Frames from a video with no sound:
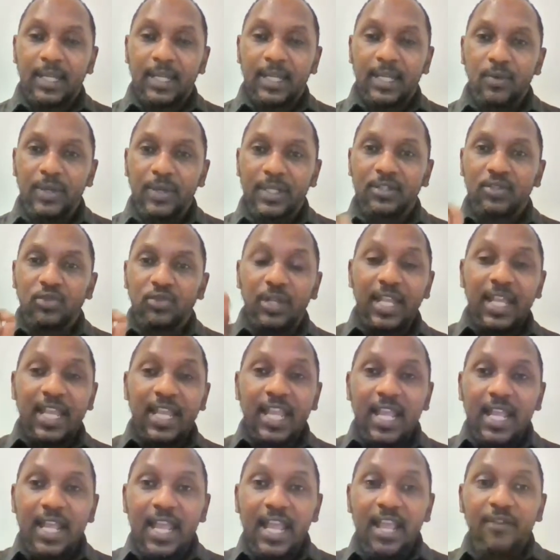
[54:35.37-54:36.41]
Then they wait to the
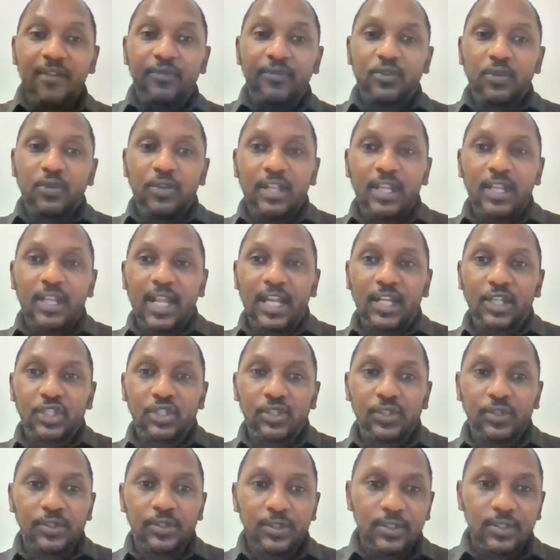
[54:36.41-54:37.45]
eve to the
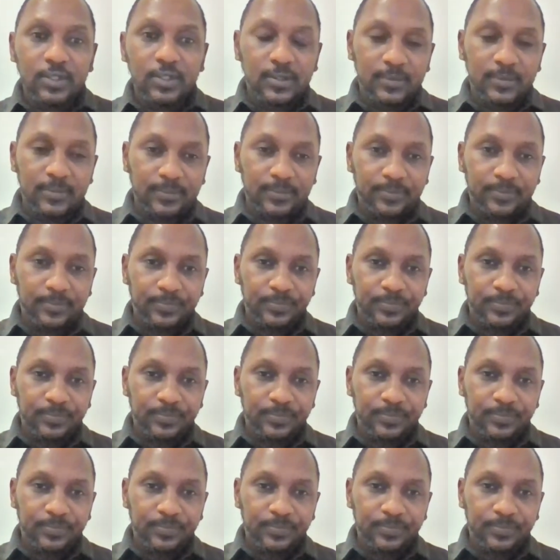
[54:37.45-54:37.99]
elections.